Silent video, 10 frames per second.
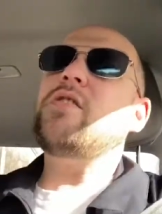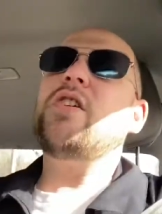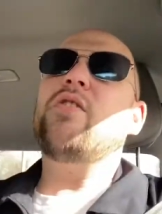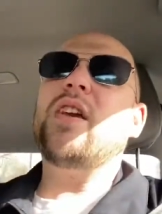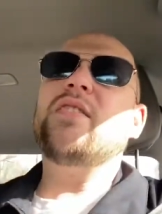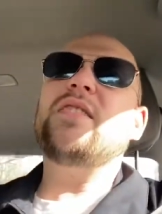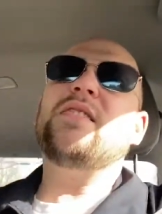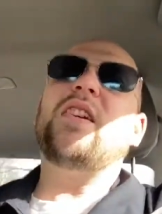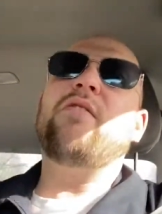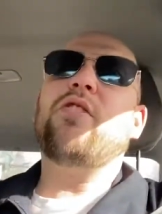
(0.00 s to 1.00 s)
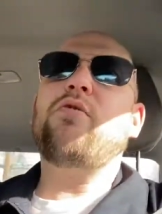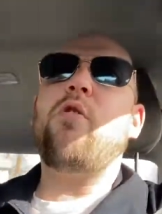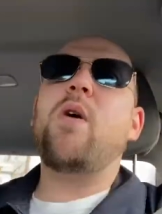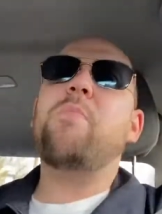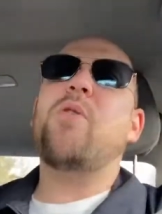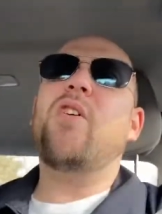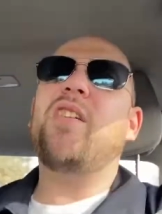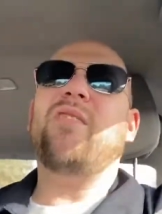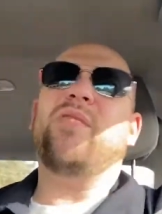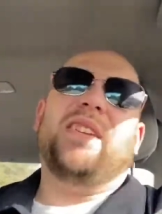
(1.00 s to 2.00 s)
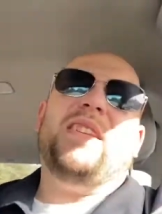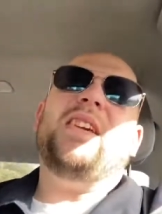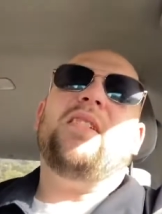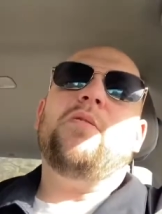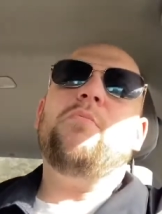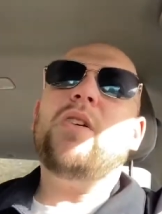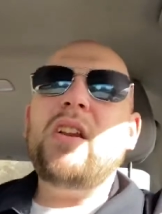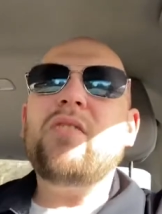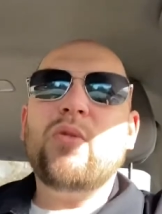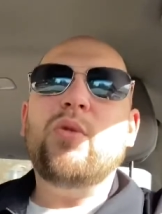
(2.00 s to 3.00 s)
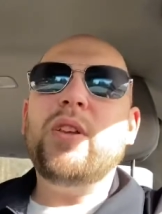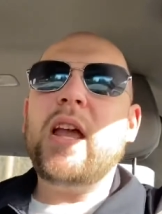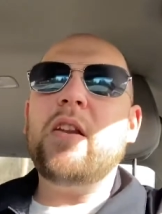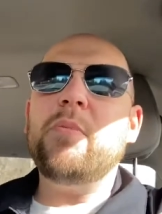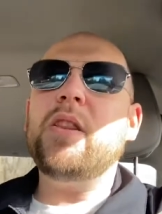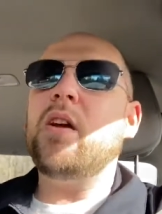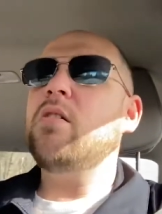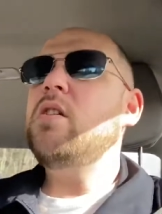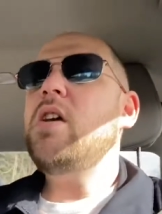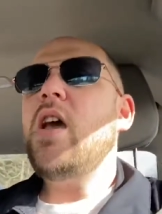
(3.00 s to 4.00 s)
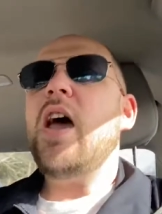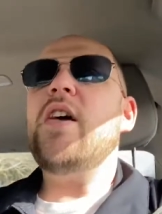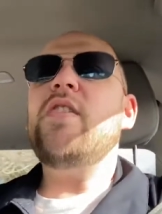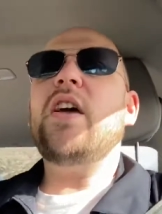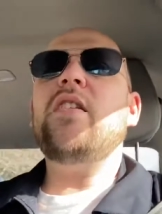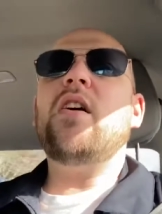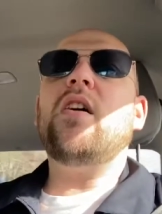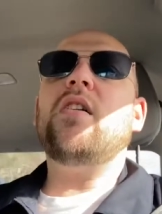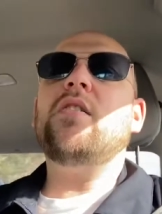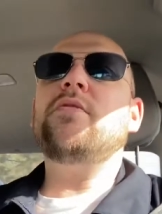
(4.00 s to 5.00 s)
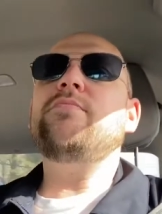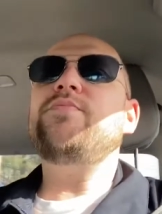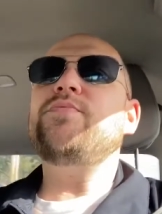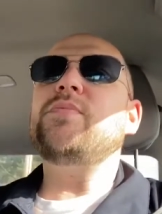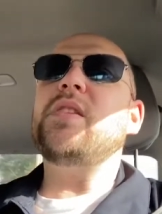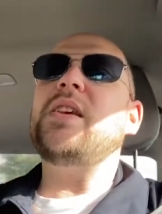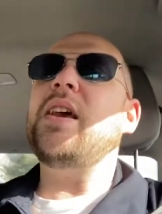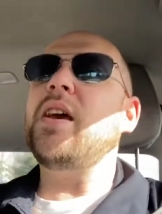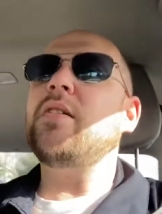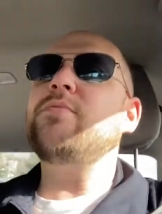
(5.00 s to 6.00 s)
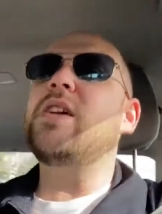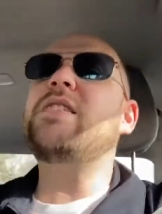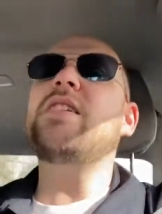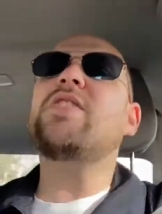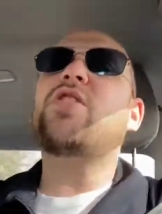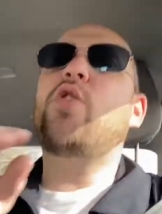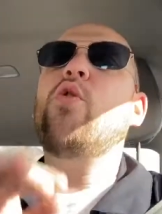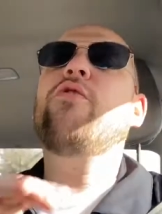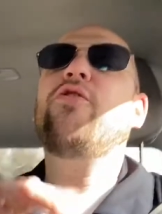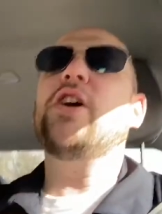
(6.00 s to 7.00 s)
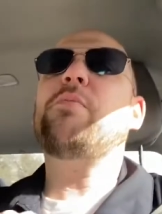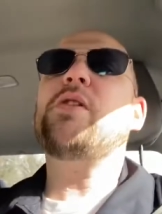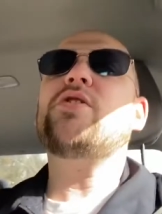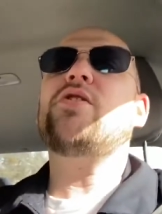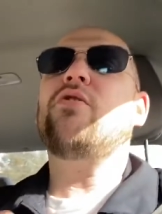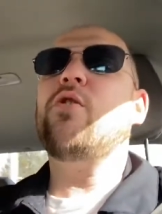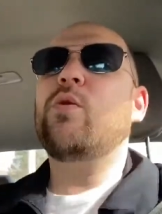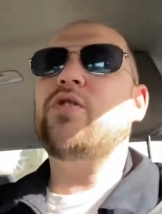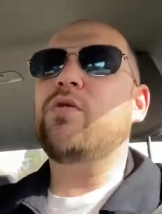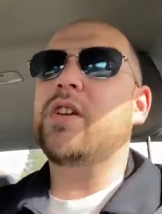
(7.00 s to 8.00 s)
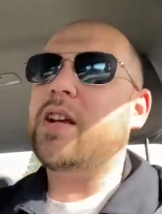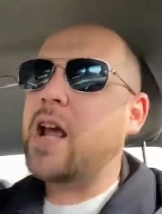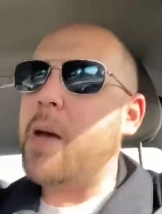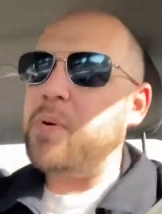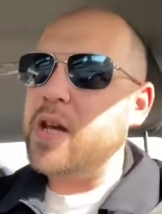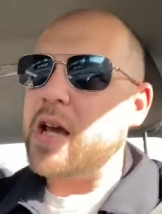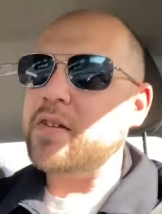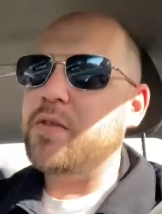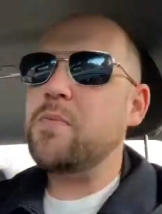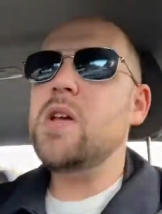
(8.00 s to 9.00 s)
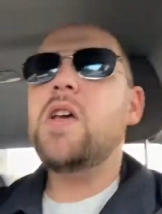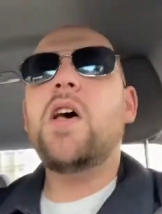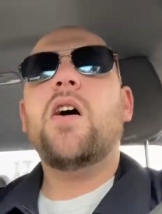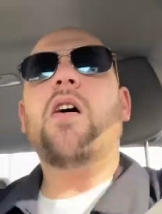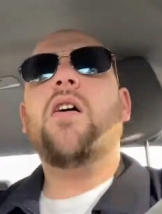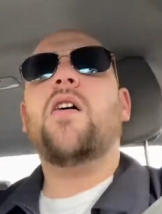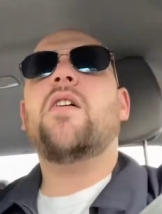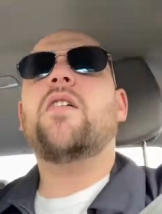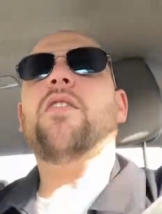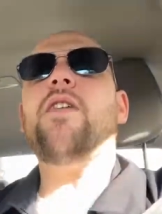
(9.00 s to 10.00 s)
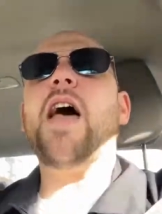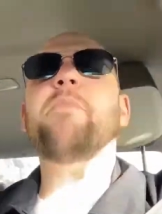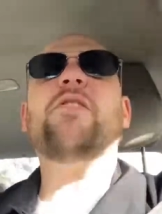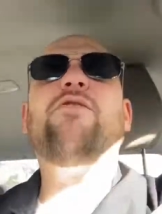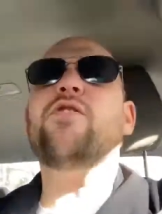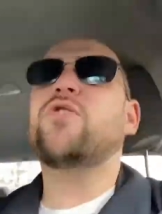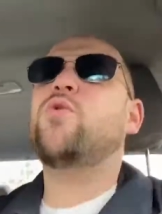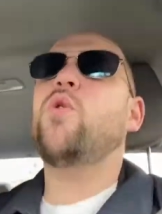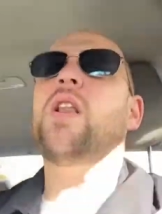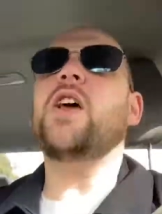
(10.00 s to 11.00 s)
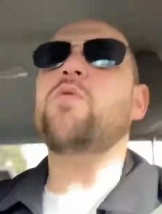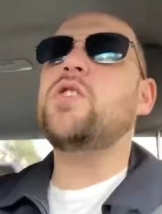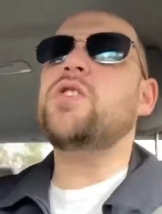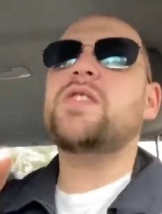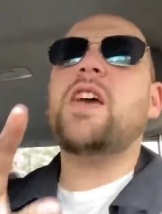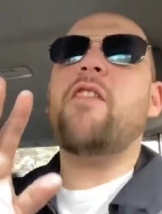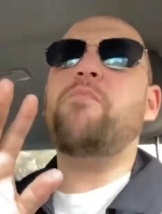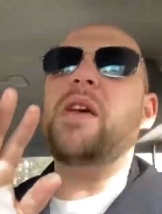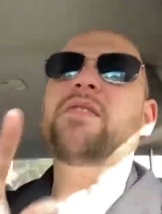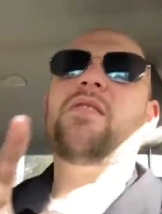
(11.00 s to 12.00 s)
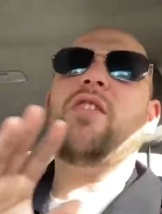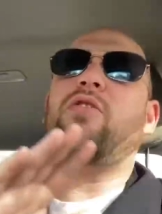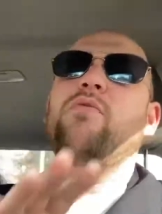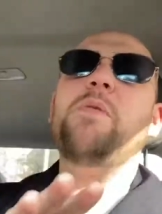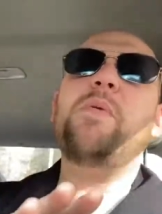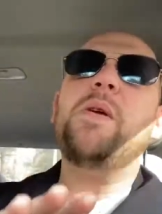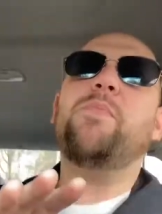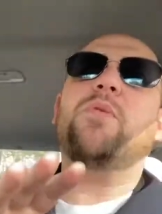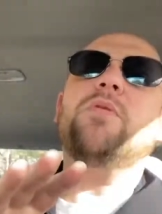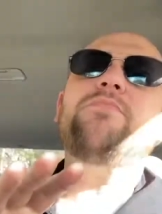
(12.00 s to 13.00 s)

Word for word: you know, Kelsey's kind of a throwaway part. I don't really need him, but it's cool to get him in there. And then, uh, yeah, it's, it's a cool flick because you don't know what's really going to happen next. Uh, is cool. I like when you just have basically three people